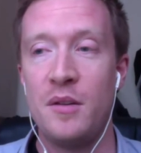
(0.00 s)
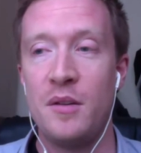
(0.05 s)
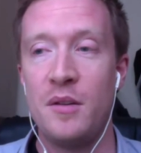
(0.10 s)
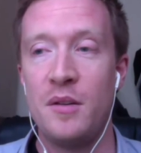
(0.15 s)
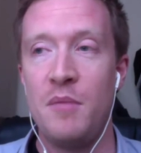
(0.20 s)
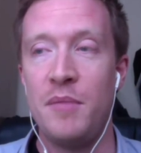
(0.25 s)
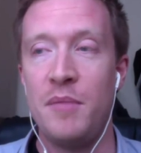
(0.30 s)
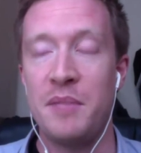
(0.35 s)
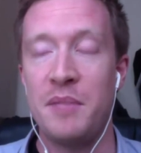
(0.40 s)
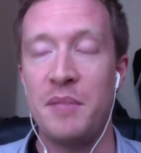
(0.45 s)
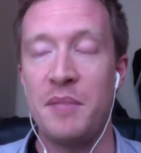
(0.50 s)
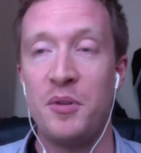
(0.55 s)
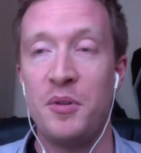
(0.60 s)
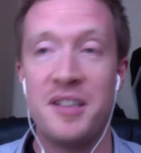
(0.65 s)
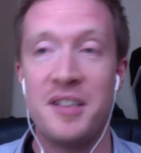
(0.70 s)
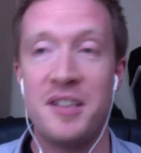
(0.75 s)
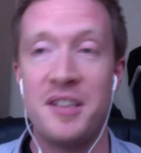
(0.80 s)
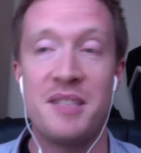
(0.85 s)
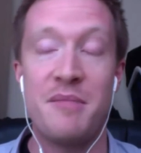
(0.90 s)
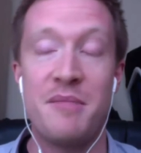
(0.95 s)
make a
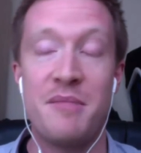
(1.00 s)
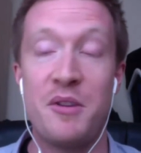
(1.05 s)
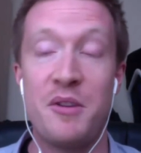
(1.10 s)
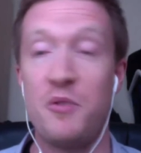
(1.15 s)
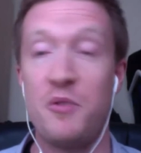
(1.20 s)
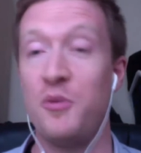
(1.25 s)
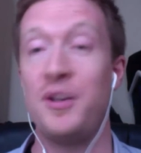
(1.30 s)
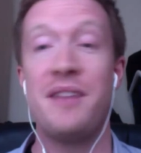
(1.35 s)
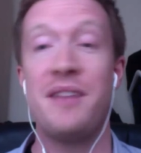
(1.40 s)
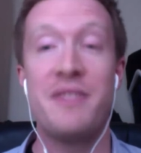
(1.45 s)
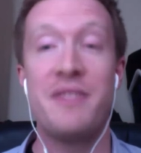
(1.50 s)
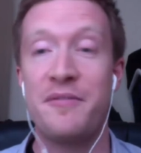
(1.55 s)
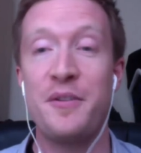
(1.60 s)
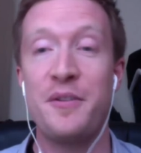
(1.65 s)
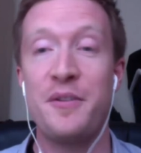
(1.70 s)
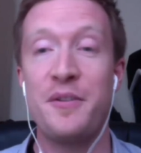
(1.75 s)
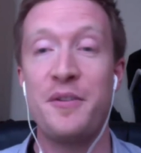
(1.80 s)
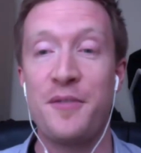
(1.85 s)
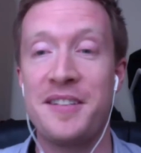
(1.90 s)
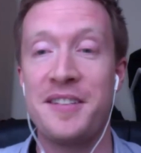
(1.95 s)
podcast about or whatever, feel
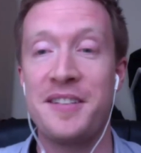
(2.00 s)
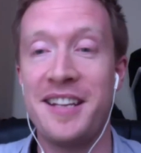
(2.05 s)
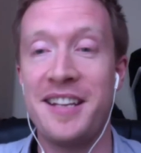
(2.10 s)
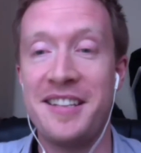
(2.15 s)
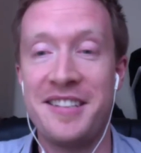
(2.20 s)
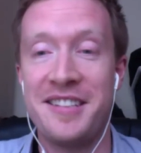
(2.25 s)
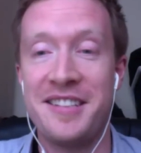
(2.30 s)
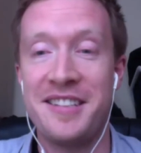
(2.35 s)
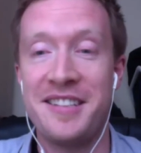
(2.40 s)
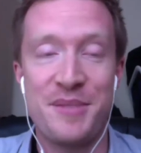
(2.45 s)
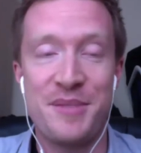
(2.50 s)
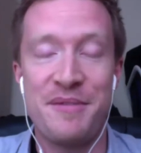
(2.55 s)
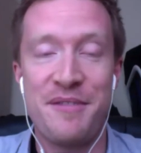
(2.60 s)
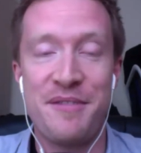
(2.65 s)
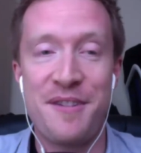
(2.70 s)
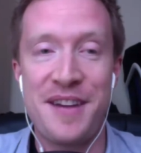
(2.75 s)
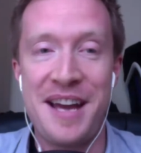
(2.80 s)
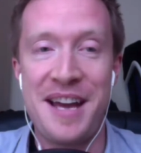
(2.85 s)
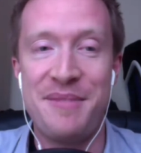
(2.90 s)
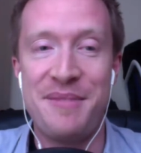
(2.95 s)
free to get in touch. I'll be
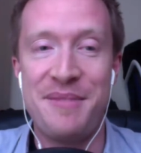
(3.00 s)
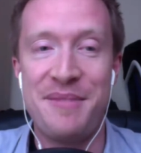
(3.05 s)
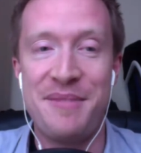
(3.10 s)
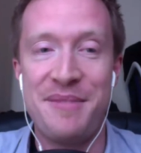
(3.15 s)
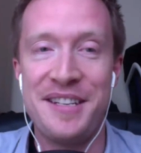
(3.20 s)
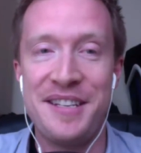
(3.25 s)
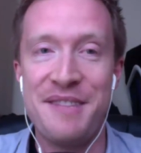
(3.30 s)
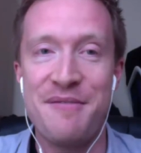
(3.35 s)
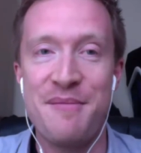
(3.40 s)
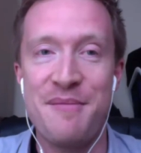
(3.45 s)
very happy to hear from you.